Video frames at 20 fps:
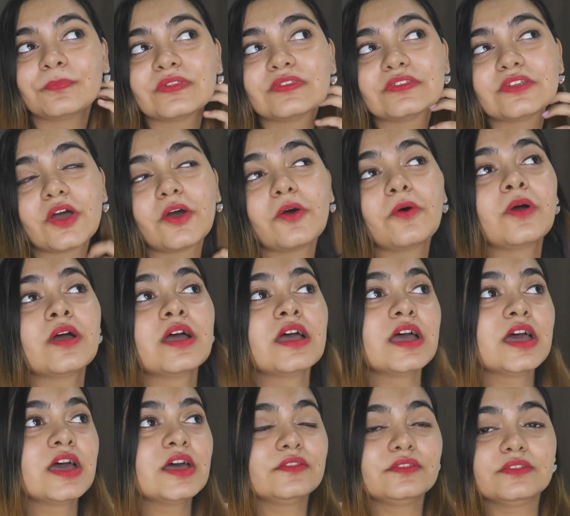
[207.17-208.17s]
So
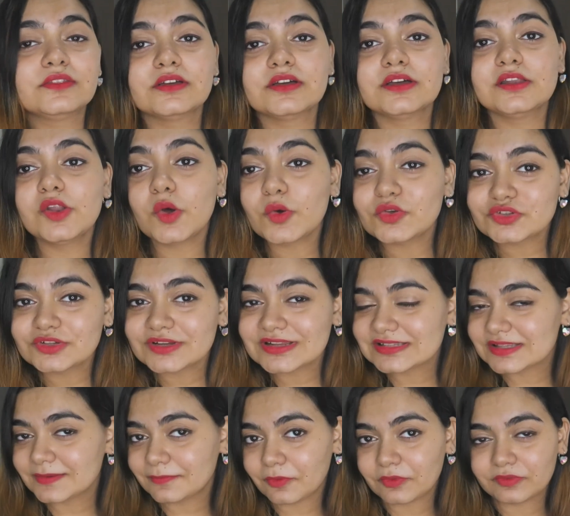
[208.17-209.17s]
the lotion is
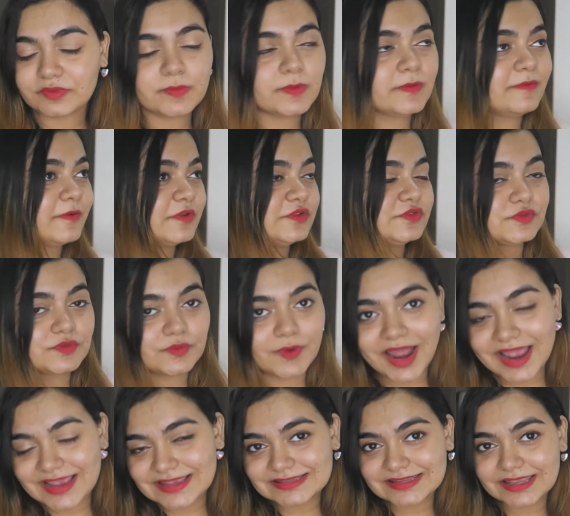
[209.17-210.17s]
supposed to be for
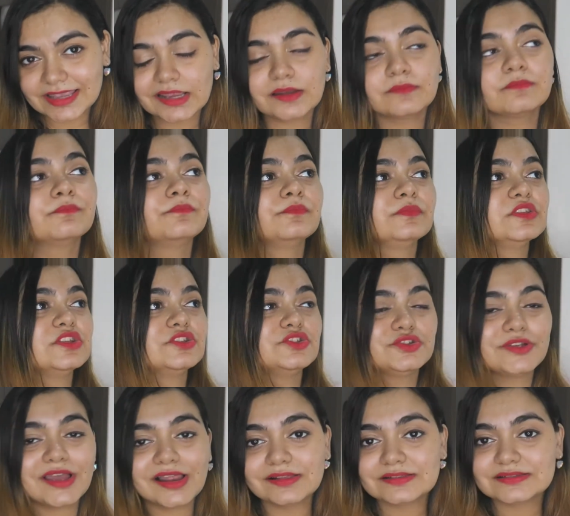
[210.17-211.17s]
dry skin, the
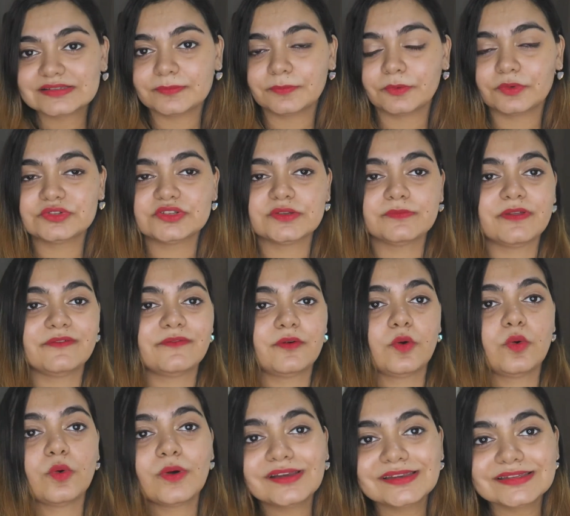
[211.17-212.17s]
gel is supposed to be for
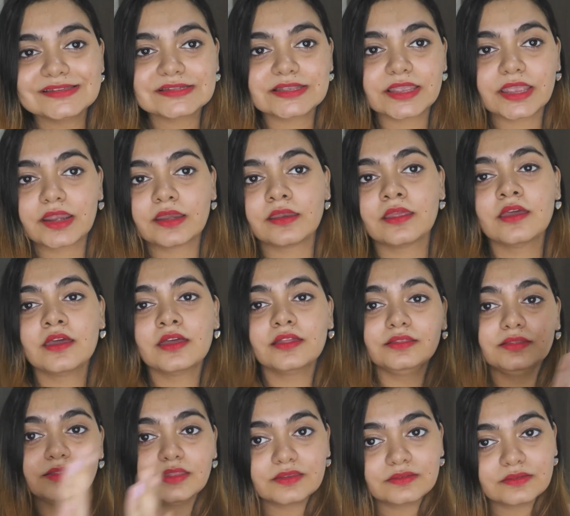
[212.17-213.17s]
oily skin,
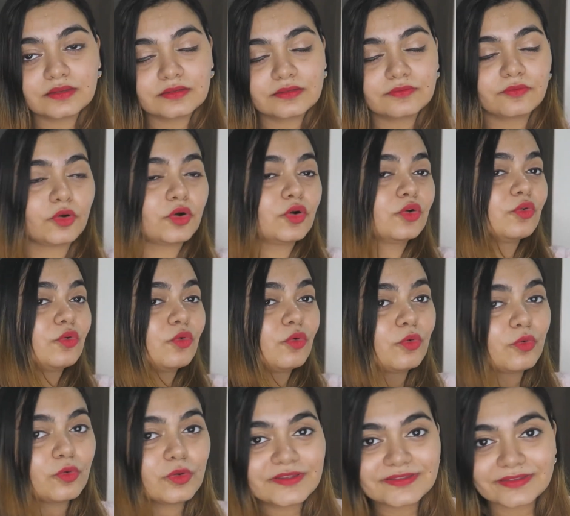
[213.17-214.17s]
this is for
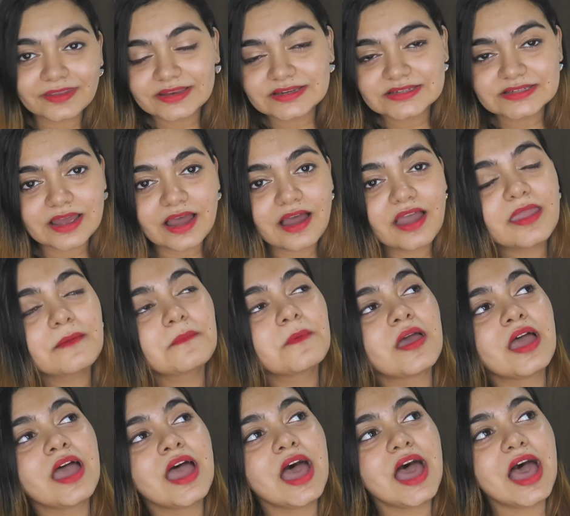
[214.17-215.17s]
all skin type,
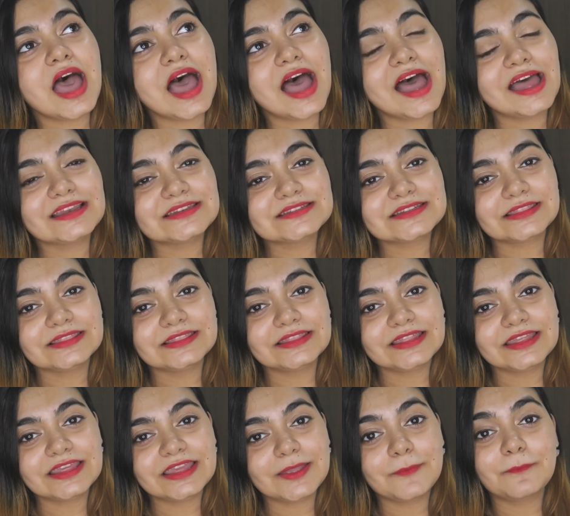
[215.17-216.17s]
and
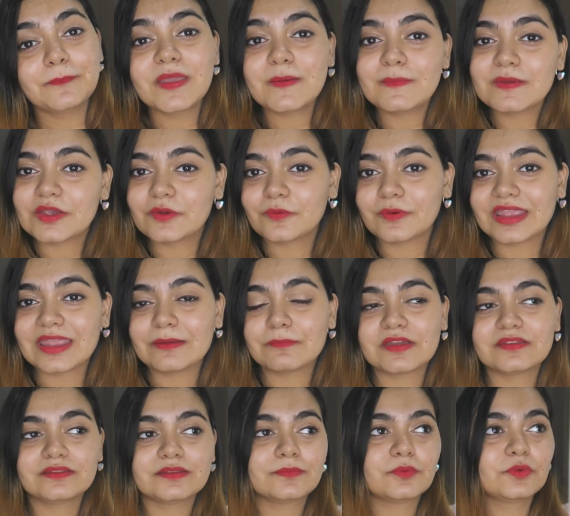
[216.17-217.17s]
the BB cream
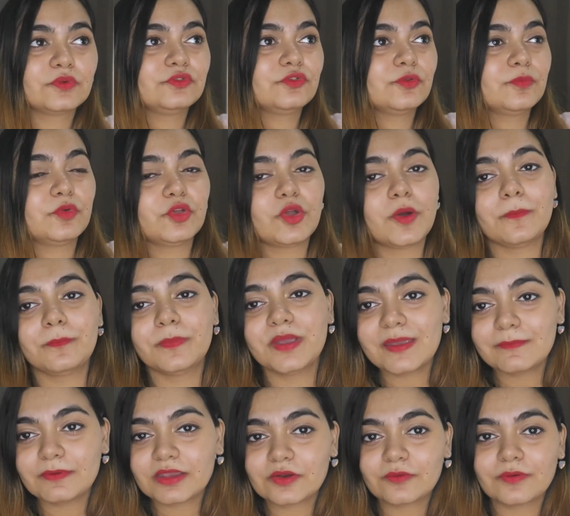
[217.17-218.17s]
is supposed to be your
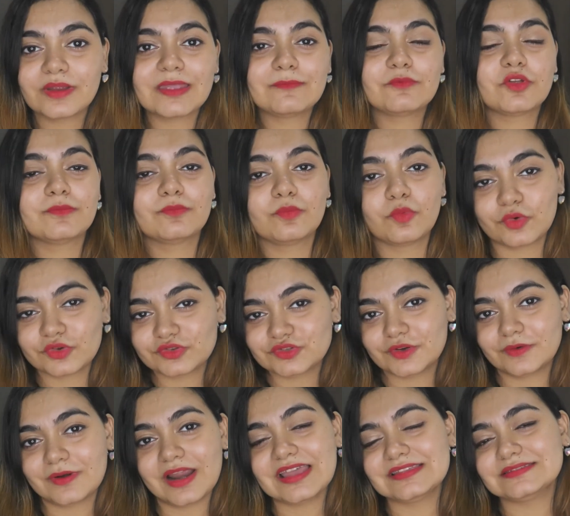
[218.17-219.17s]
BB cream, your
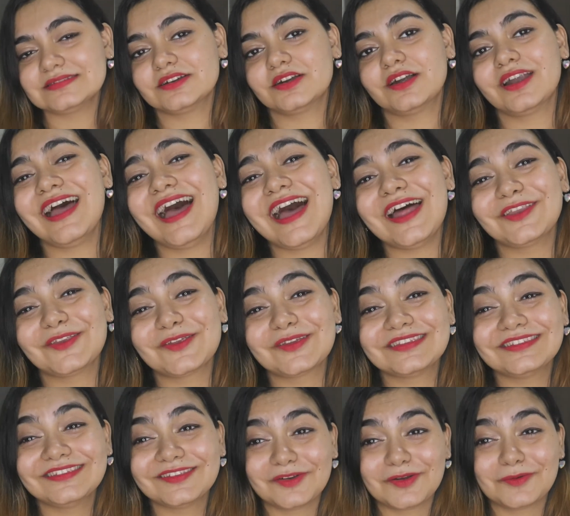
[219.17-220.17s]
moisturizer, and your
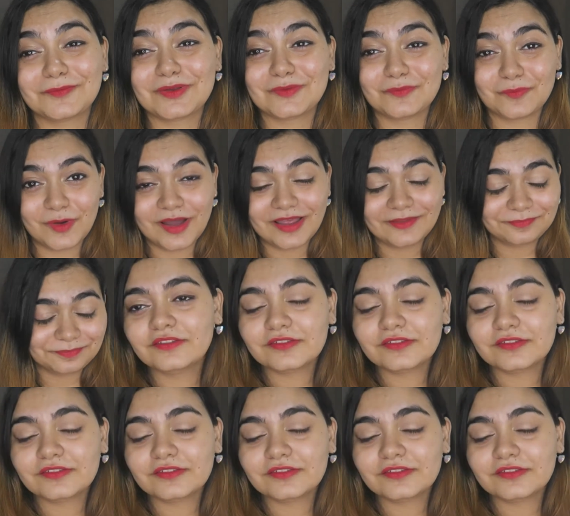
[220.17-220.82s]
serum in one.